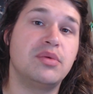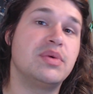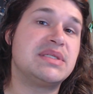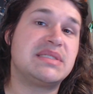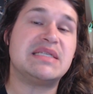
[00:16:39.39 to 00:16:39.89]

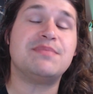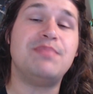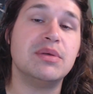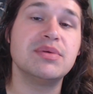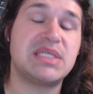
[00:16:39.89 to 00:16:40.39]
was this
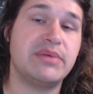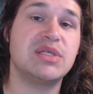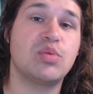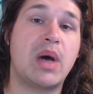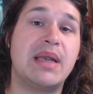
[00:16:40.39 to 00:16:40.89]
Bill
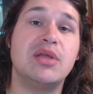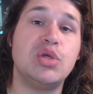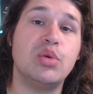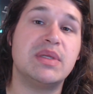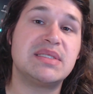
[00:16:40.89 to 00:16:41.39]
Series 1
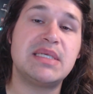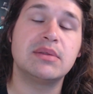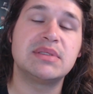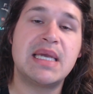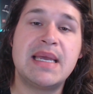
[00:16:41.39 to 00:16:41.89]
new and
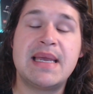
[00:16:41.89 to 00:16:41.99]
sealed,